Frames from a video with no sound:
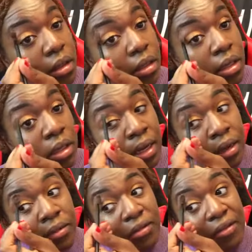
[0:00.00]
And then
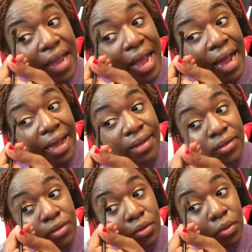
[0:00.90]
I'll just
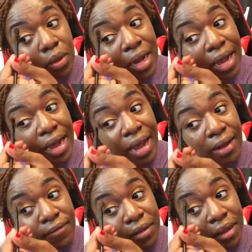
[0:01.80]
add to what I
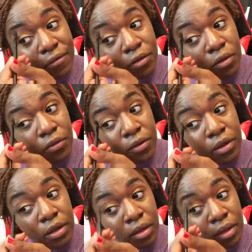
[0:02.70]
have left over
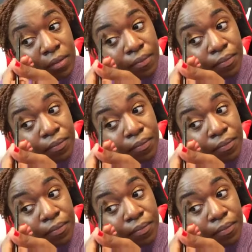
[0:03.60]
here.